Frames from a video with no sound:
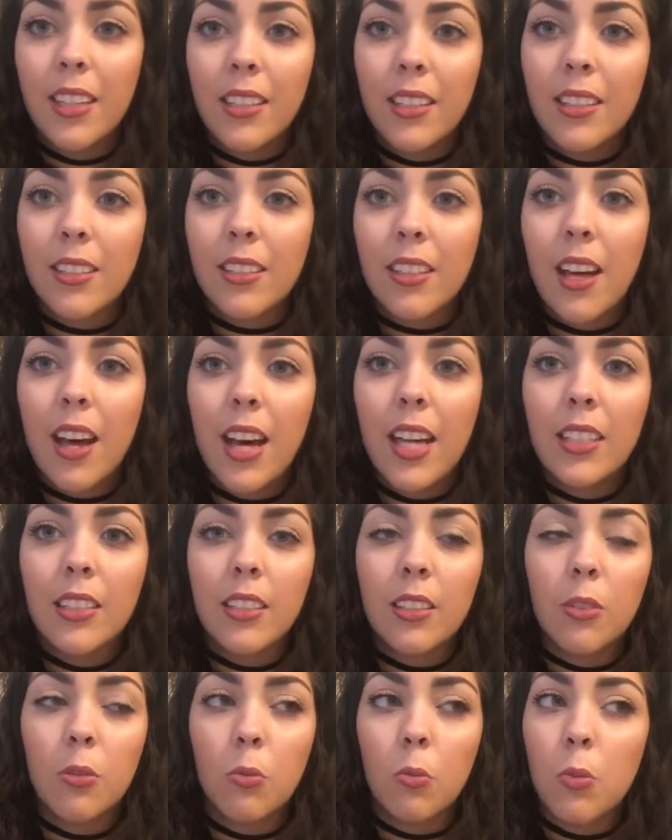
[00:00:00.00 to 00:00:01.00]
in this
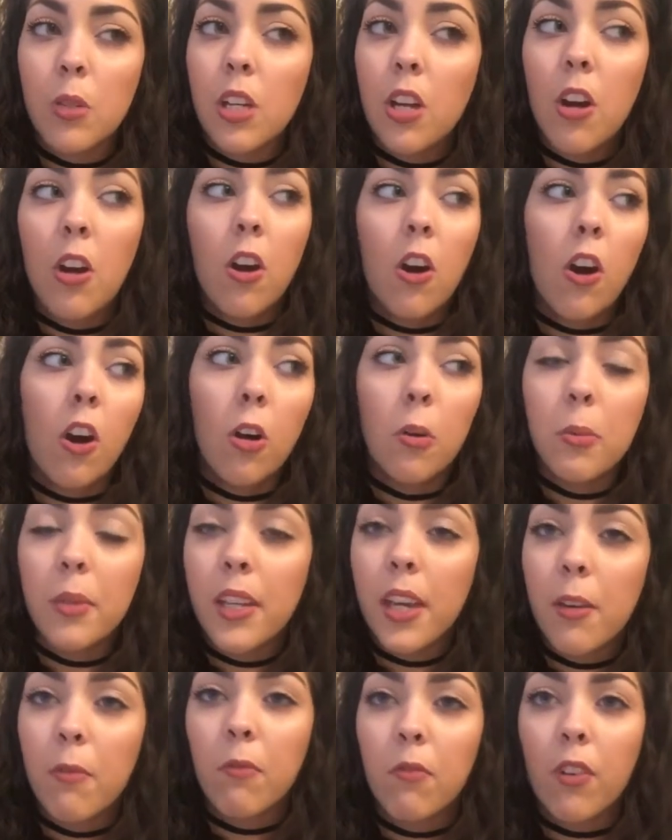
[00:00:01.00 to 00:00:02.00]
class, we all
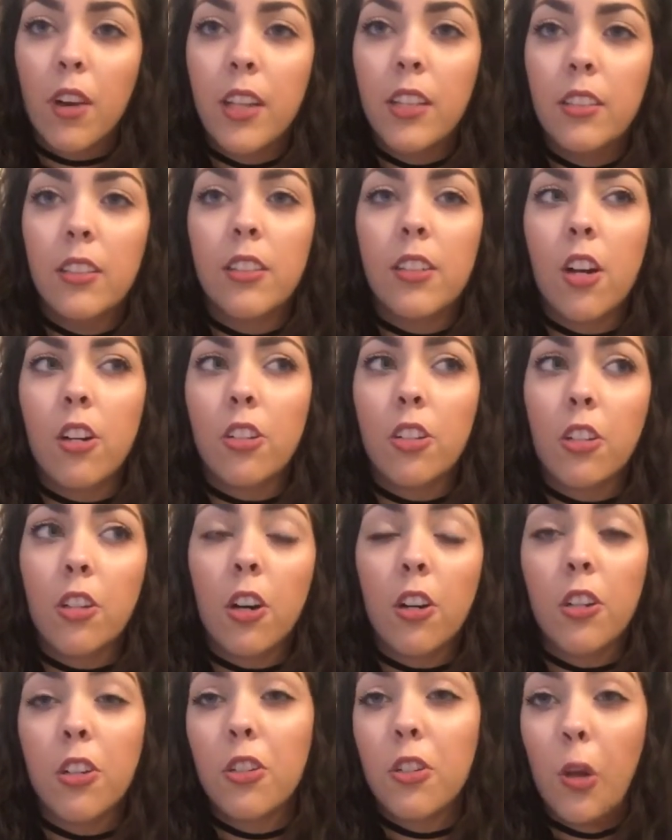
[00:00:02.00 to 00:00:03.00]
became friends. Dr.
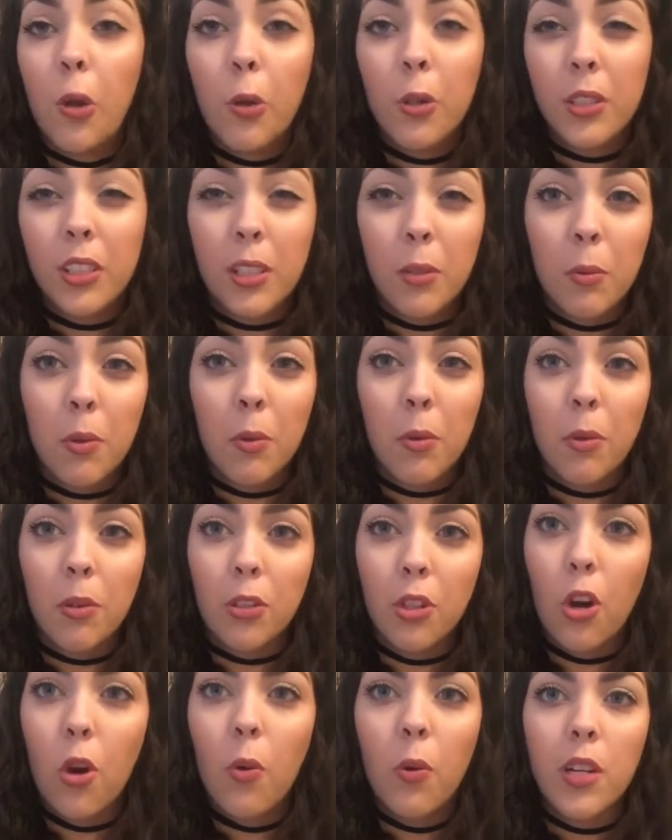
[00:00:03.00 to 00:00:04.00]
Gardner told us that we
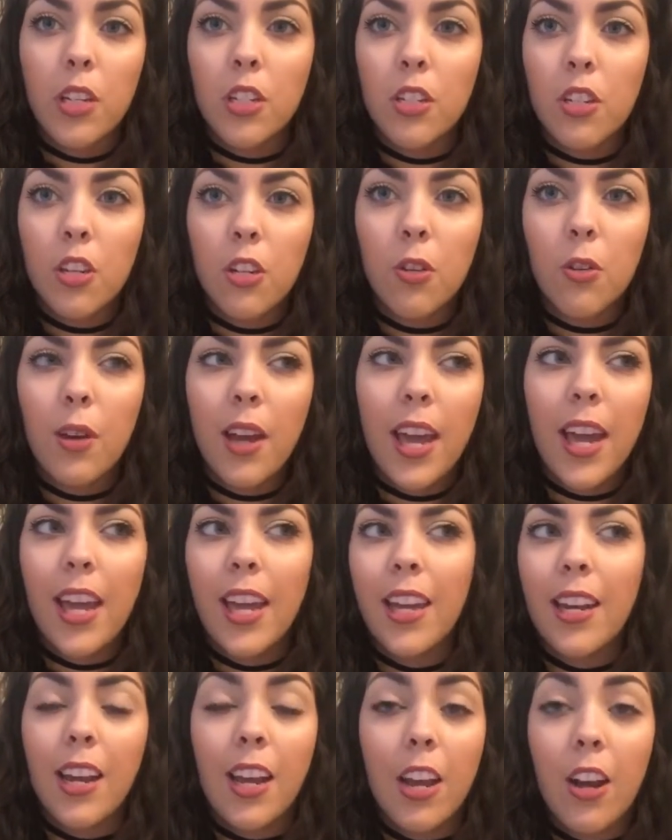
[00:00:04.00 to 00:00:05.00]
were going to,
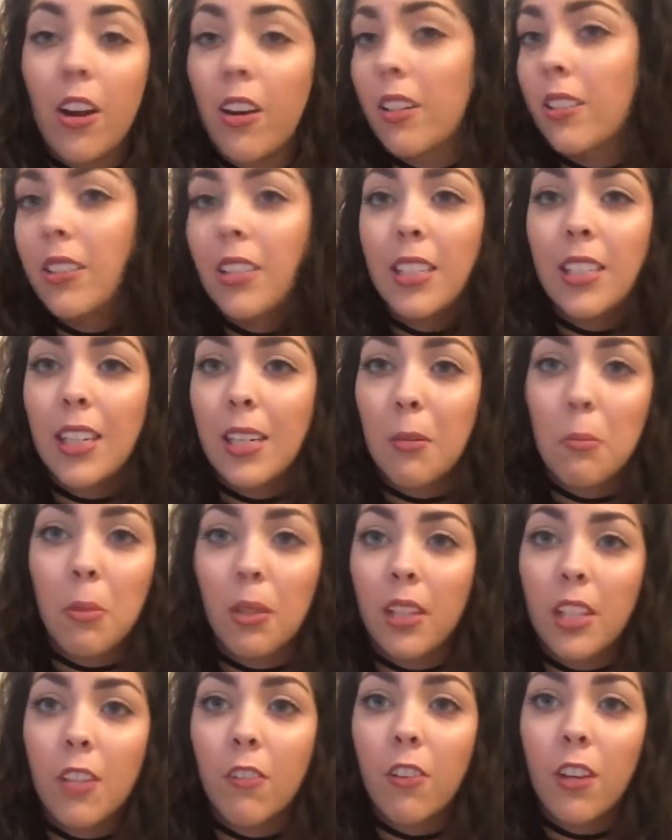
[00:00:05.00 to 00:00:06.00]
and I honestly didn't
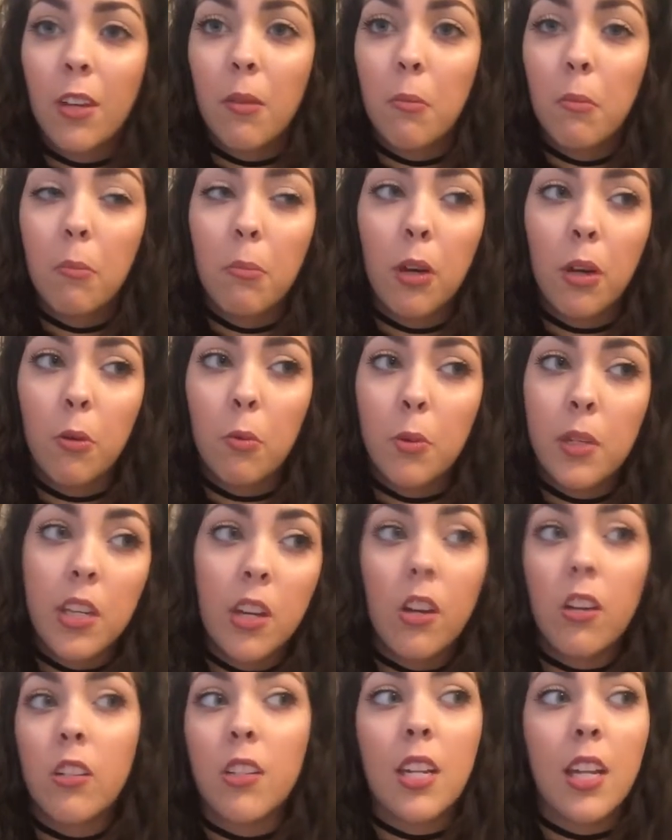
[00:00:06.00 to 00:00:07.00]
believe him, but we
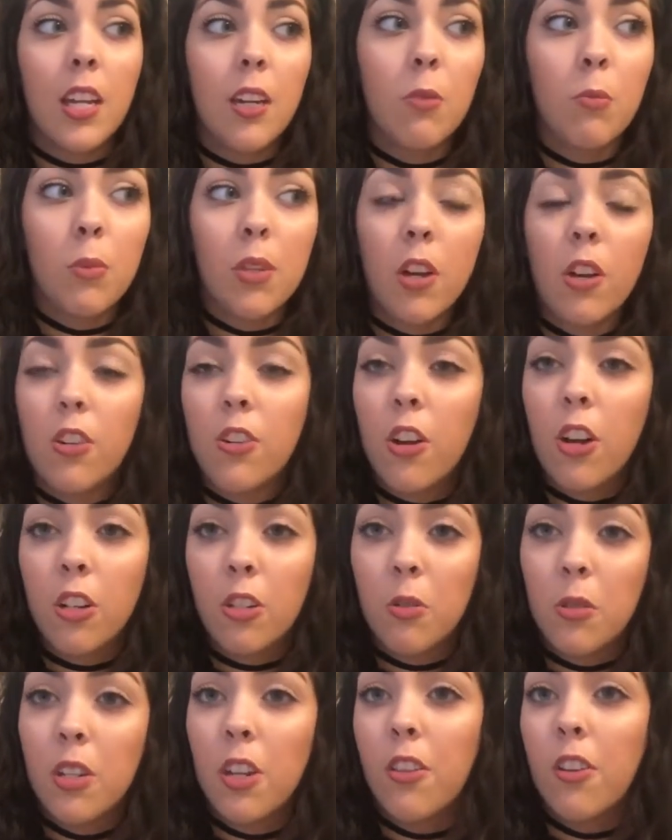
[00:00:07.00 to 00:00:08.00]
all did, and we all talk
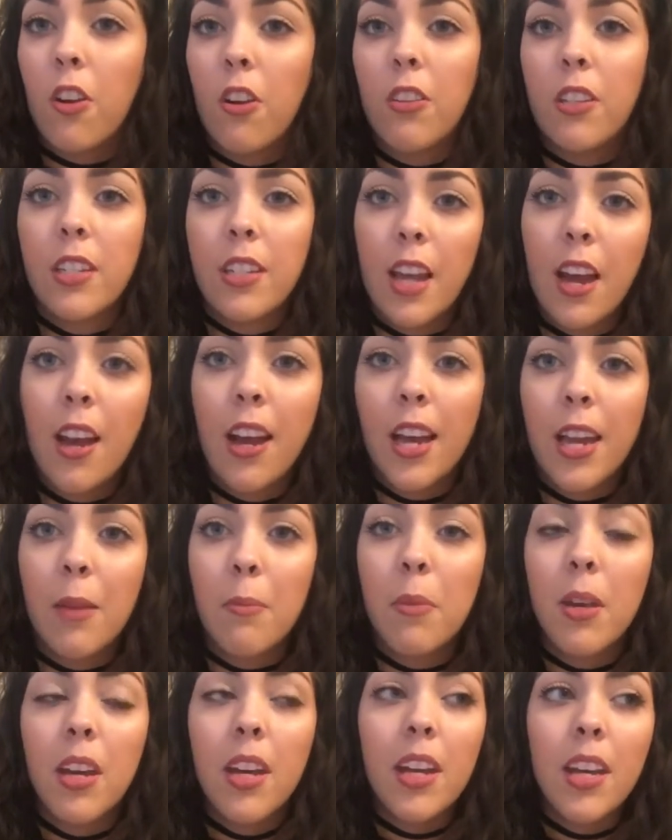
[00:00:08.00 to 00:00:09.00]
to each other all the
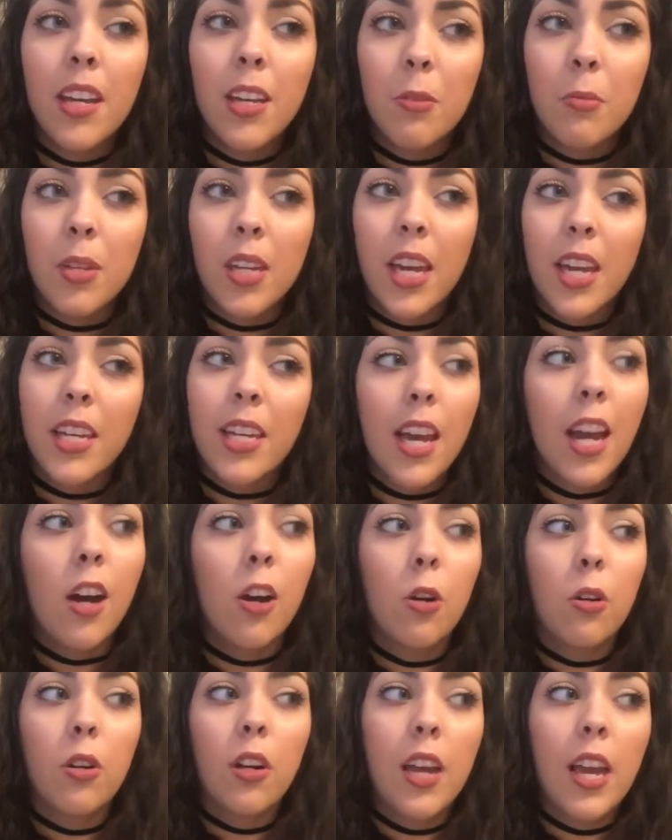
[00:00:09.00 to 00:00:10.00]
time. We hang
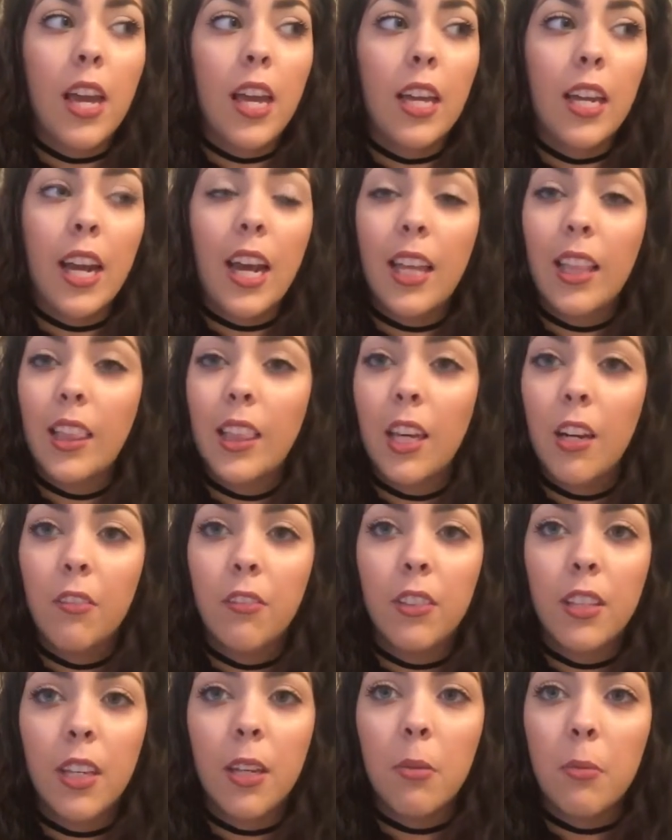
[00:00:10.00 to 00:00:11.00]
out, and I
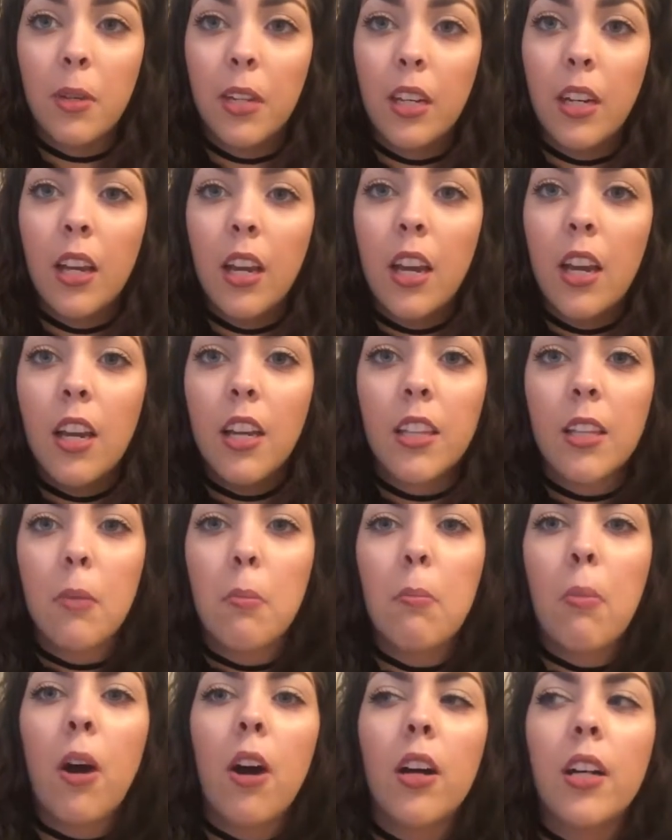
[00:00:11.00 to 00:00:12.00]
love them, and the
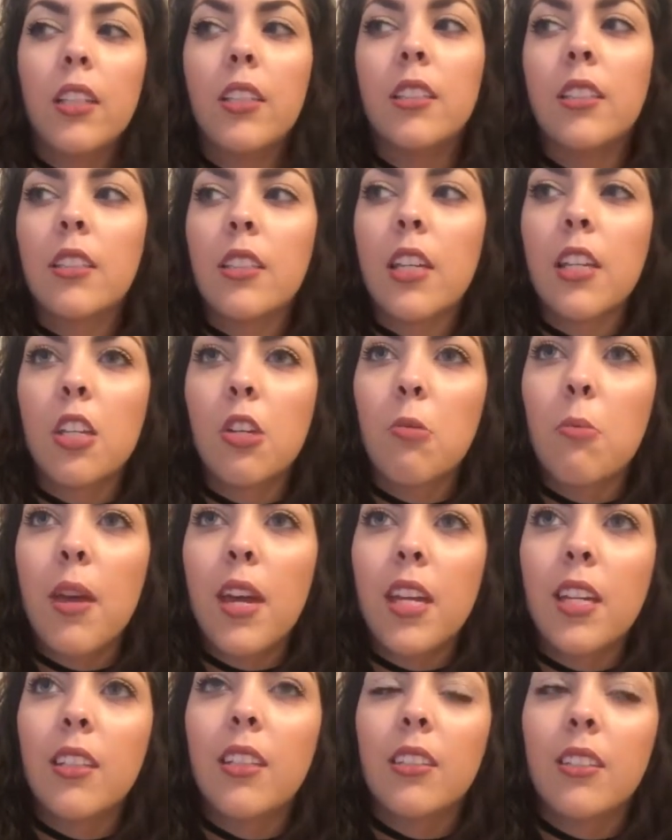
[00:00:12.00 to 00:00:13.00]
bonds that you
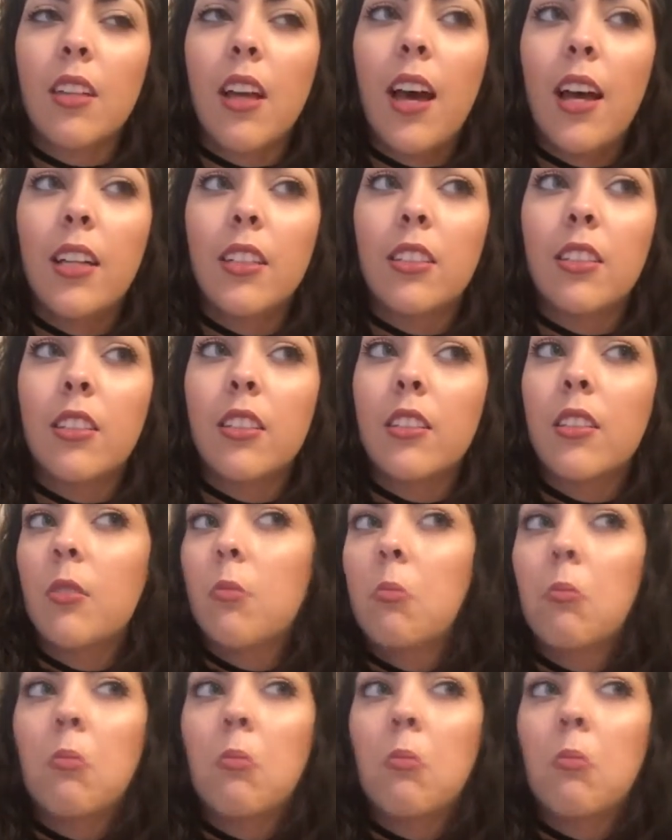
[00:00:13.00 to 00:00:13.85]
make in this class